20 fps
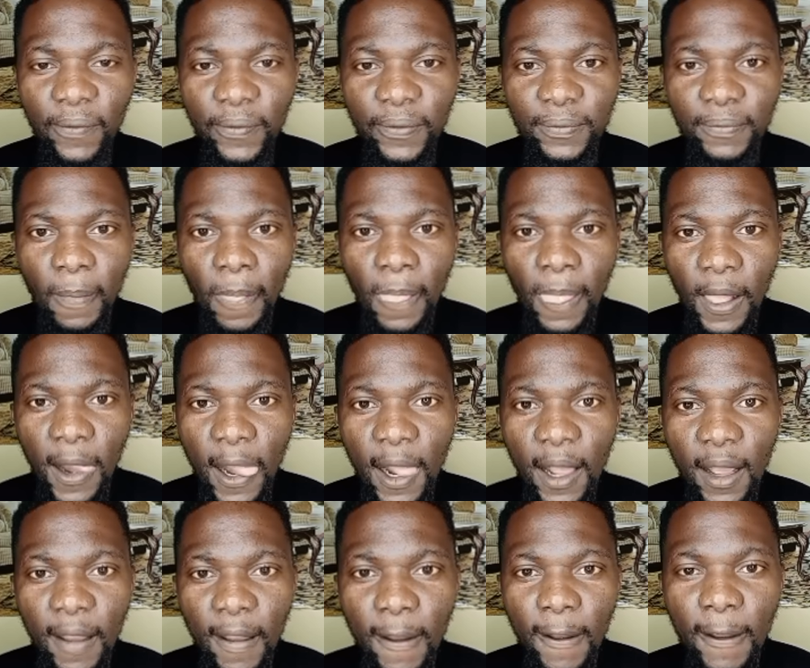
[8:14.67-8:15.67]
DOYIN
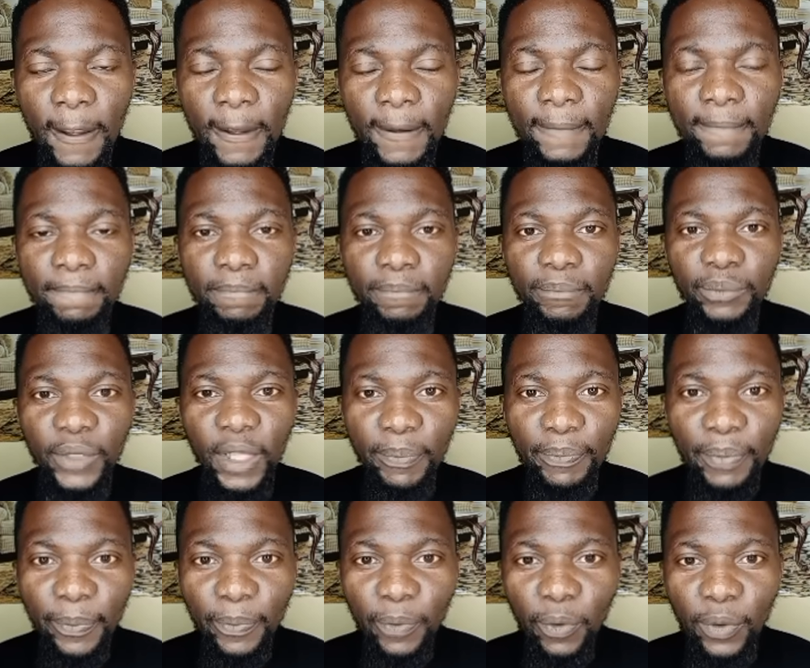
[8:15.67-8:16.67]
OKUPE, I
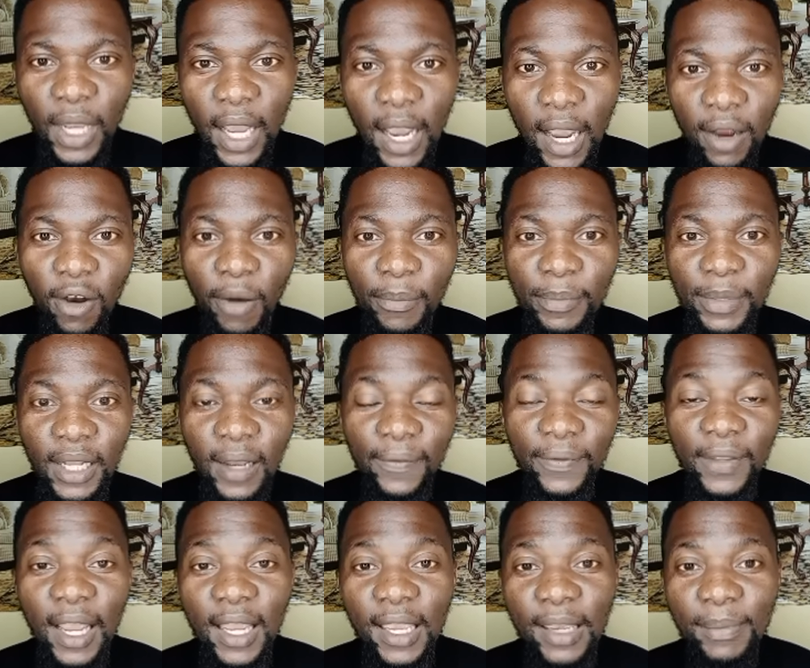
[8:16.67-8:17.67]
supported Peter Obi because of
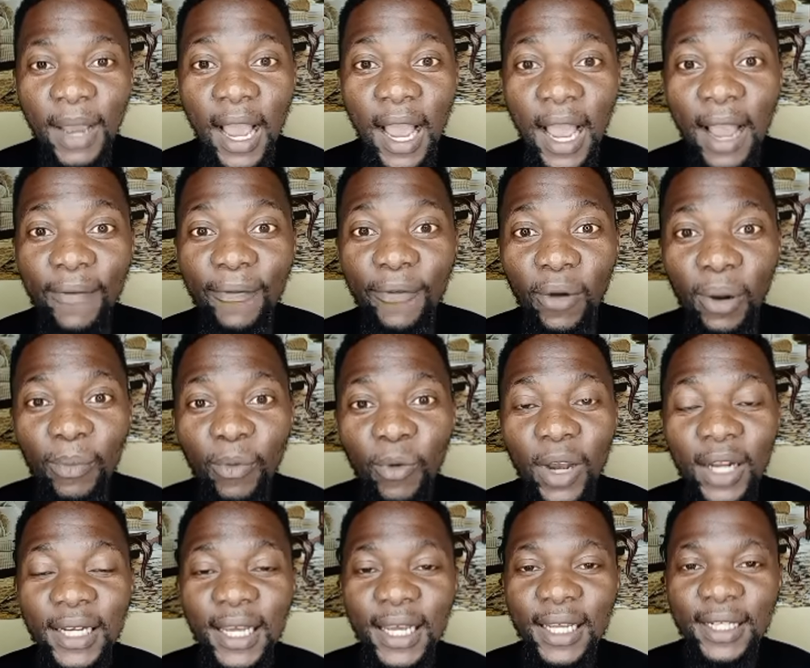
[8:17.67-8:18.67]
his tribe.
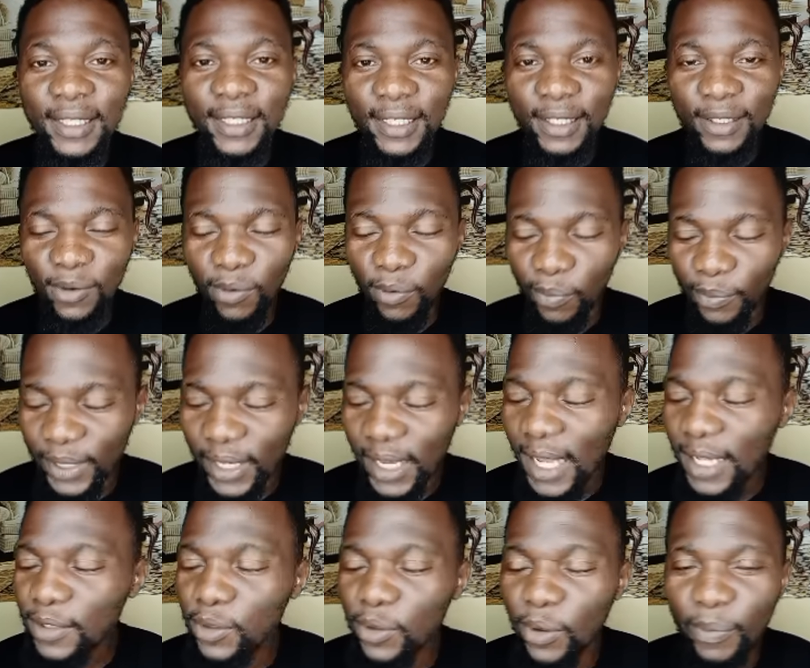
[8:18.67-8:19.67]
Dukun, Peter Obi
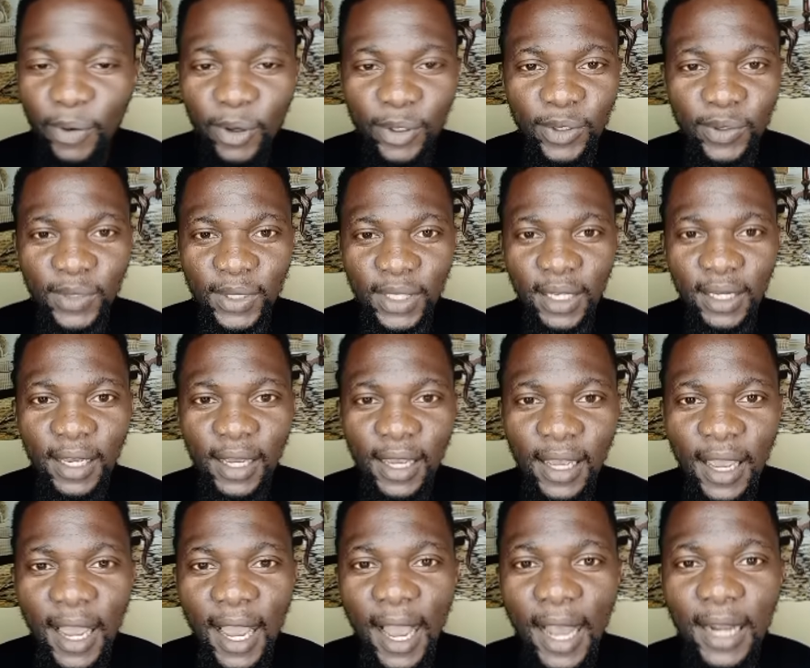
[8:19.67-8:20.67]
for my hand.
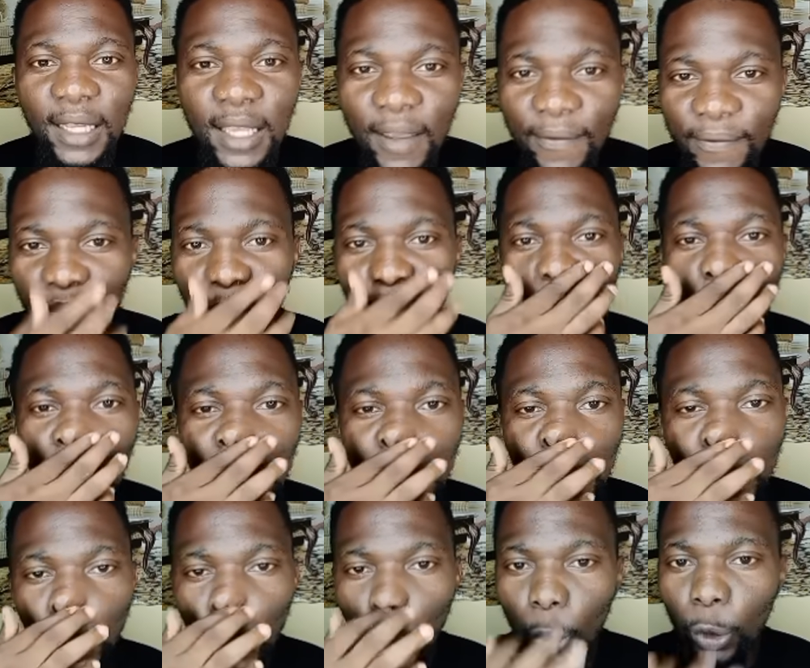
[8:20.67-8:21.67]
I'm 2023,
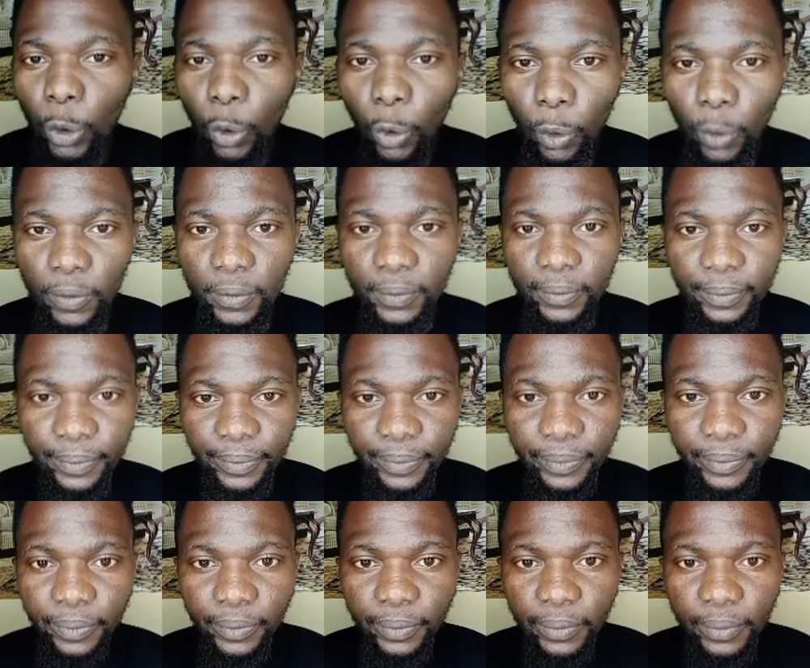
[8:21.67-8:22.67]
he talked about
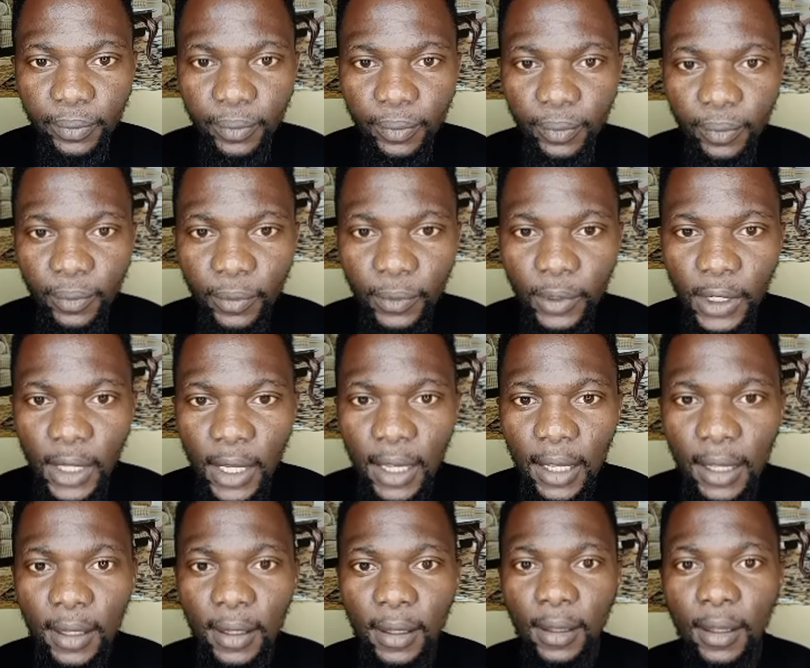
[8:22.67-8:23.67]
fairness. You people are
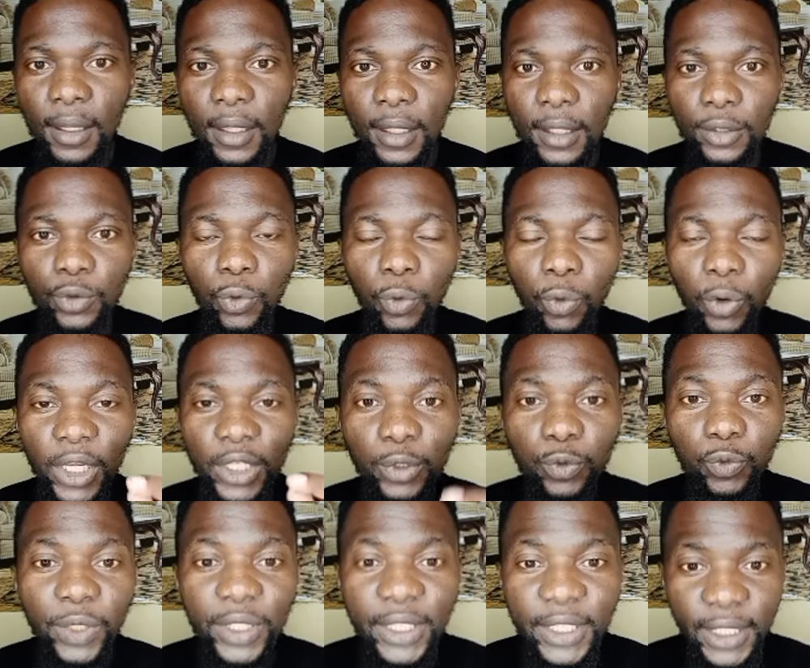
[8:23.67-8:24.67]
just too funny.
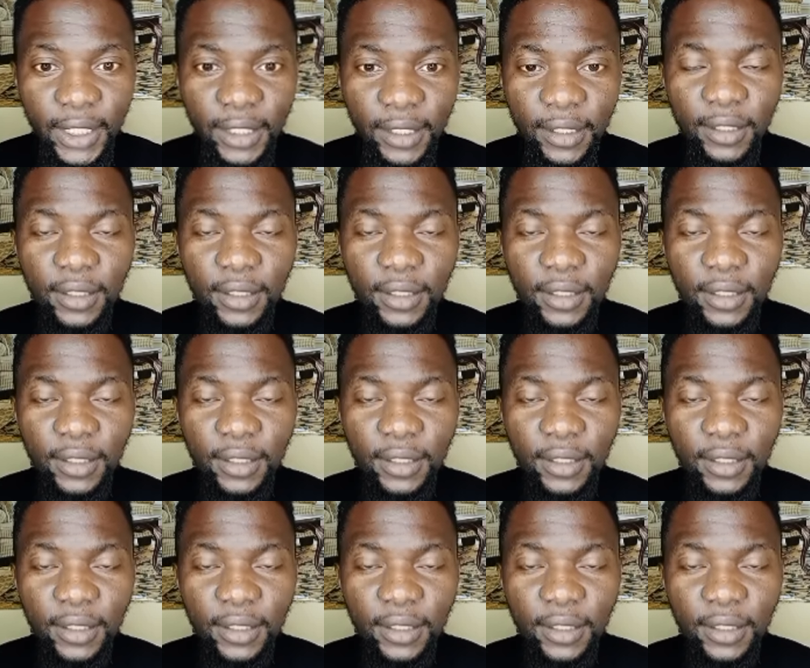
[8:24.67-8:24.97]
Continue.